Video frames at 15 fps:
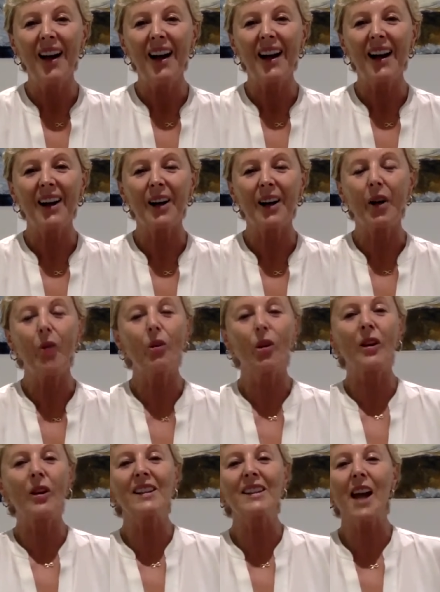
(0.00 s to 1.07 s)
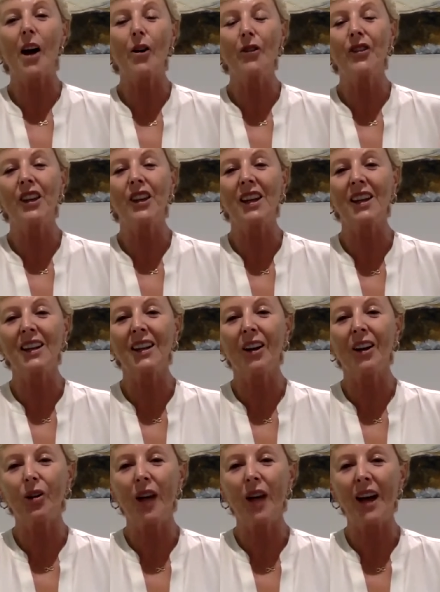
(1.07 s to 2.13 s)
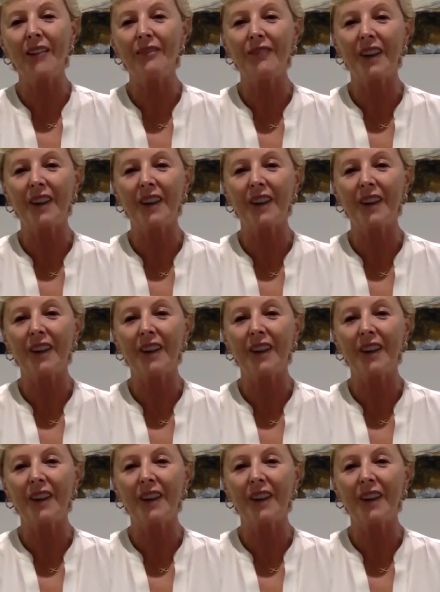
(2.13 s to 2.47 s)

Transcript: I'll eat healthy. I'll have,